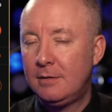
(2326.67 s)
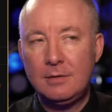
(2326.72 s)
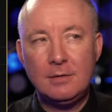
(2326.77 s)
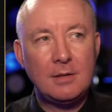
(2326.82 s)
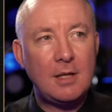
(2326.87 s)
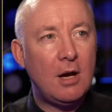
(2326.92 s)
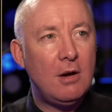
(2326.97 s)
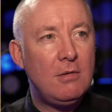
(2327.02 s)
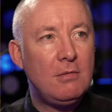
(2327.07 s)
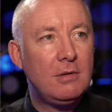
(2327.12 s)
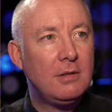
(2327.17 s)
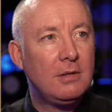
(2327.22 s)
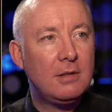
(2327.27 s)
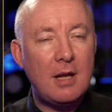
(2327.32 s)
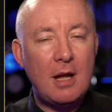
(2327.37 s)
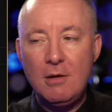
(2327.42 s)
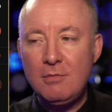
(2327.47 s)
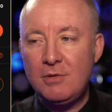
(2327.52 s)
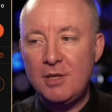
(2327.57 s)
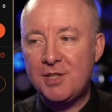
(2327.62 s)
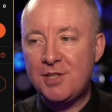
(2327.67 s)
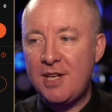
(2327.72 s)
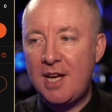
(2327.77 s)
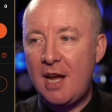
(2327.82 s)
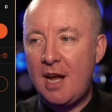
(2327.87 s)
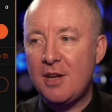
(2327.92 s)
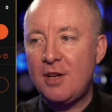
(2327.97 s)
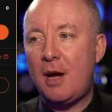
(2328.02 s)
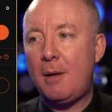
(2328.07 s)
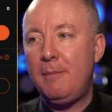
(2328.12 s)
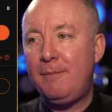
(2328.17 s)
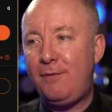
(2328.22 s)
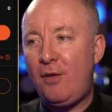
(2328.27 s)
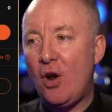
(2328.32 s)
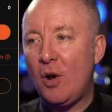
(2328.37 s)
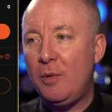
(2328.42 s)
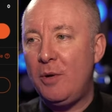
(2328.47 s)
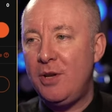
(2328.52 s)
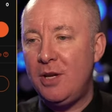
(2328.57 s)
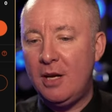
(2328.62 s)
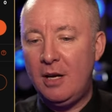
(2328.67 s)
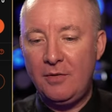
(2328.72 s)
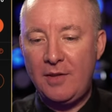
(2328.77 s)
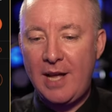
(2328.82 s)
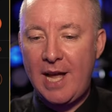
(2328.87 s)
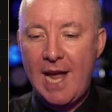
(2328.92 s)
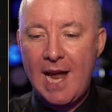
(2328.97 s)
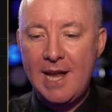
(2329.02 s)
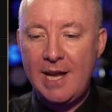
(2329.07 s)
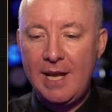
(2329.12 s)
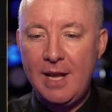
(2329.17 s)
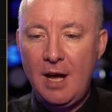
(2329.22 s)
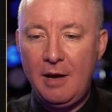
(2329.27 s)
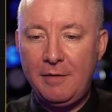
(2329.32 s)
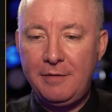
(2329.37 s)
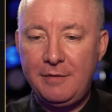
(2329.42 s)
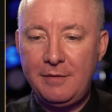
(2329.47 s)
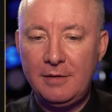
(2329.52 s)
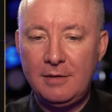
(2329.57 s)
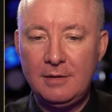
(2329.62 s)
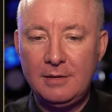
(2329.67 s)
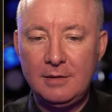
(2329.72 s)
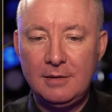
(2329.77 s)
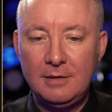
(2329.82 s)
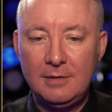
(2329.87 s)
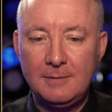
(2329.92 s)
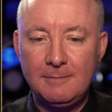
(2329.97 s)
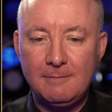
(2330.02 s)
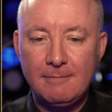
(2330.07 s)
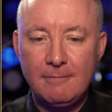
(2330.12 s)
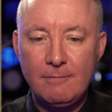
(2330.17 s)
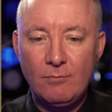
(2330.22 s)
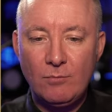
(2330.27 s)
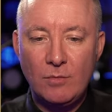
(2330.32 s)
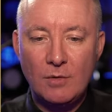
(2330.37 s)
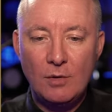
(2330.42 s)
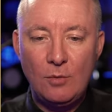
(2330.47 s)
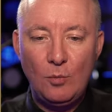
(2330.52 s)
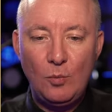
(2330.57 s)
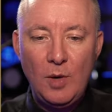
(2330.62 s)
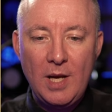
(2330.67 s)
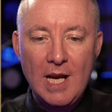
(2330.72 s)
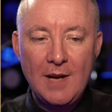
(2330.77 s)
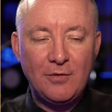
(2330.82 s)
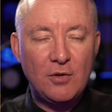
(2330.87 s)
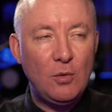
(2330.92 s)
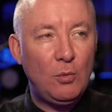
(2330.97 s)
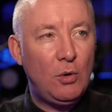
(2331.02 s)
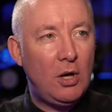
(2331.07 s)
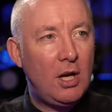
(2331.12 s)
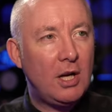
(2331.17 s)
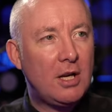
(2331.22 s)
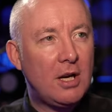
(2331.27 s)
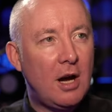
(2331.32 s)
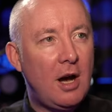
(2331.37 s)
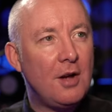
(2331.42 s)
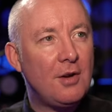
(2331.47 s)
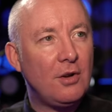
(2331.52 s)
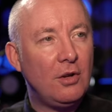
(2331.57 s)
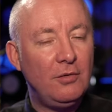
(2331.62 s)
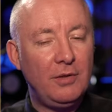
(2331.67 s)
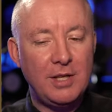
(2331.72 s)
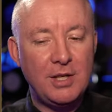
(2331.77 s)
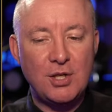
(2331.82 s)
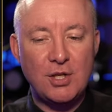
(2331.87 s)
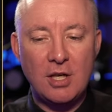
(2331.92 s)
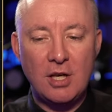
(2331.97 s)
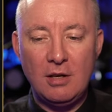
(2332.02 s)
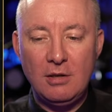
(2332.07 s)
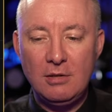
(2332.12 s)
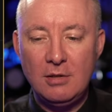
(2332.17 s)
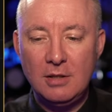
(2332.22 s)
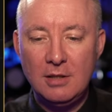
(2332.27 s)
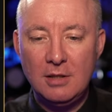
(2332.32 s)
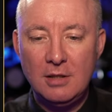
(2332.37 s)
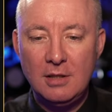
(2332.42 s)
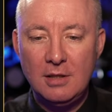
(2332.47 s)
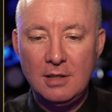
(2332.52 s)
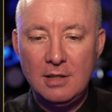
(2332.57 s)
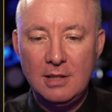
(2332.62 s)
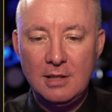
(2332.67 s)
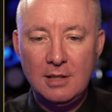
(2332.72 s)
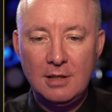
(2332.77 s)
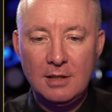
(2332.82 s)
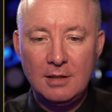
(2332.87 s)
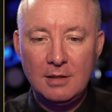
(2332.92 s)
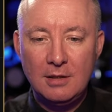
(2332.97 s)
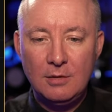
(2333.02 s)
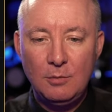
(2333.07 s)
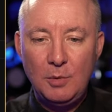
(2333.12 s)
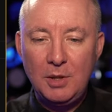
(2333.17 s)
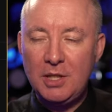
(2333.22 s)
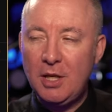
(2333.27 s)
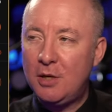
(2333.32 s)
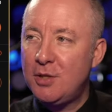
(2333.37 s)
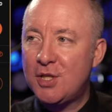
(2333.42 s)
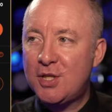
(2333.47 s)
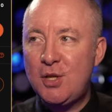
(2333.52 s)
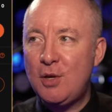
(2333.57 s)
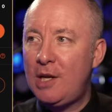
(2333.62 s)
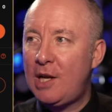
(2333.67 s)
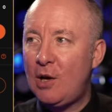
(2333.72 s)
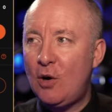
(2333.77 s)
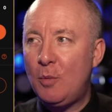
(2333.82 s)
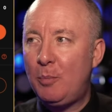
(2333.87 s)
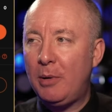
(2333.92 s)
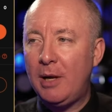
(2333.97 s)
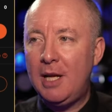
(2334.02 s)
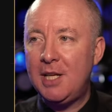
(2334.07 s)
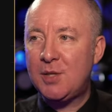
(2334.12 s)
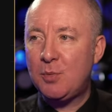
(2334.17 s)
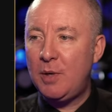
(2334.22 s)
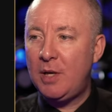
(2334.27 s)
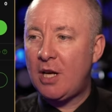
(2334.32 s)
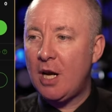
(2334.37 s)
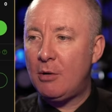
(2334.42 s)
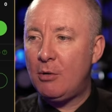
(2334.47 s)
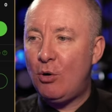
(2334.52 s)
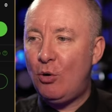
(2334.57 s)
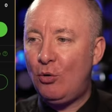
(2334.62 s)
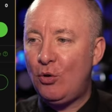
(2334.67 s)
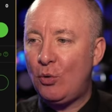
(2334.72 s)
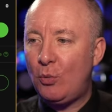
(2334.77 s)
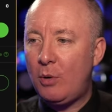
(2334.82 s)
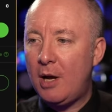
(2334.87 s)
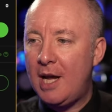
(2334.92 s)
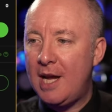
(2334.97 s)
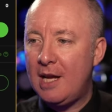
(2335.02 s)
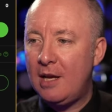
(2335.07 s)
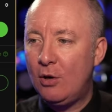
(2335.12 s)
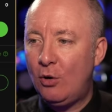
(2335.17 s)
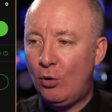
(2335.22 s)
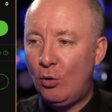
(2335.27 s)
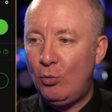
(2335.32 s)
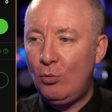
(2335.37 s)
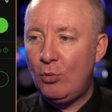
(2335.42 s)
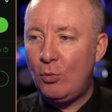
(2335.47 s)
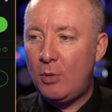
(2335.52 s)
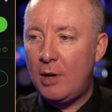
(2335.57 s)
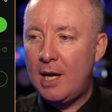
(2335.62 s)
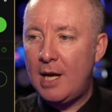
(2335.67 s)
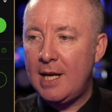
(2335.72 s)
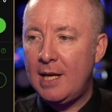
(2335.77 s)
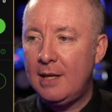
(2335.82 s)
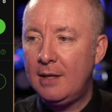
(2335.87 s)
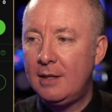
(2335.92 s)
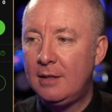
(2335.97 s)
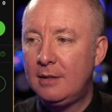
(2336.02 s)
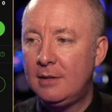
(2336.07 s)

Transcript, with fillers: don't don't just say I'm following you. That ain't enough. We have to work hard on this show. We don't just do little bits. We go all the way, all the way.